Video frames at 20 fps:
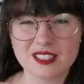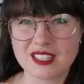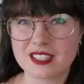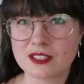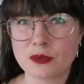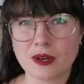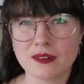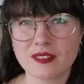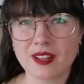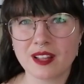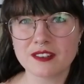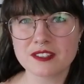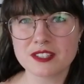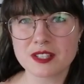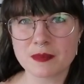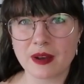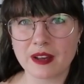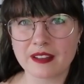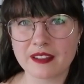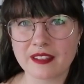It's like twelve
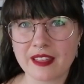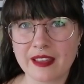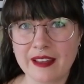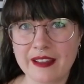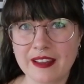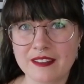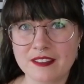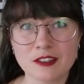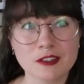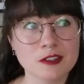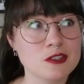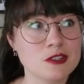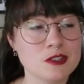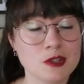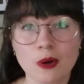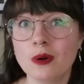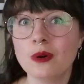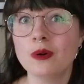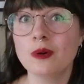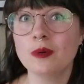dollars a month, and there's
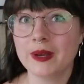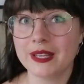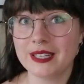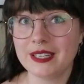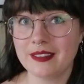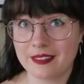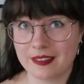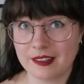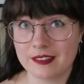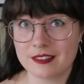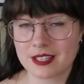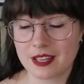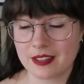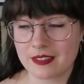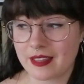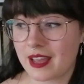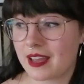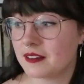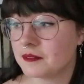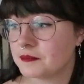so many things
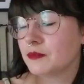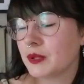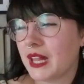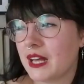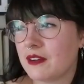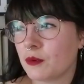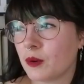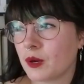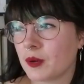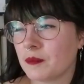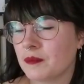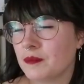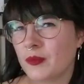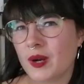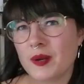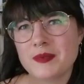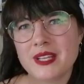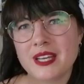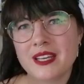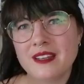on that platform
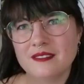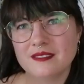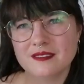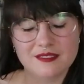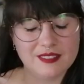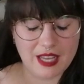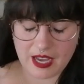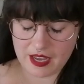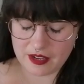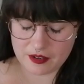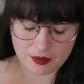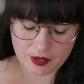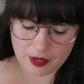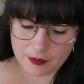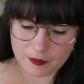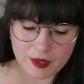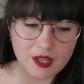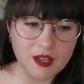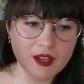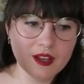website. I don't
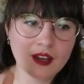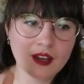know.